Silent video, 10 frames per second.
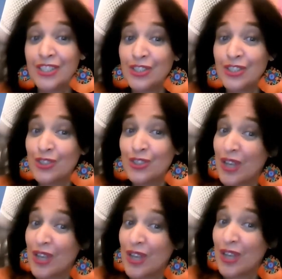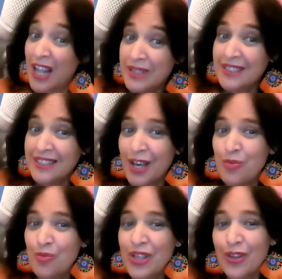To help us uh, with all
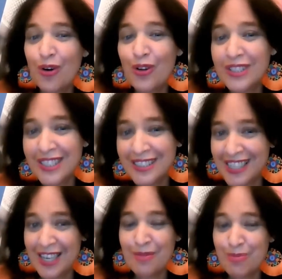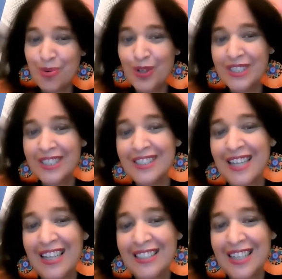these important and
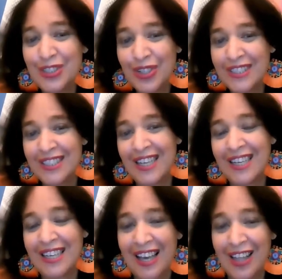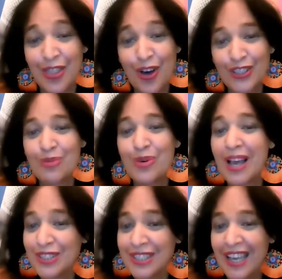interesting uh, thoughts that we
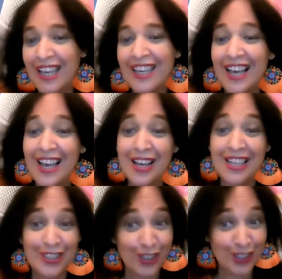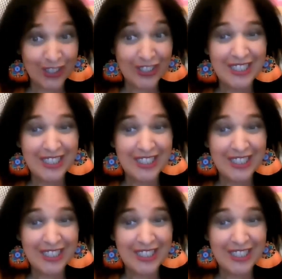have today, uh, Dr.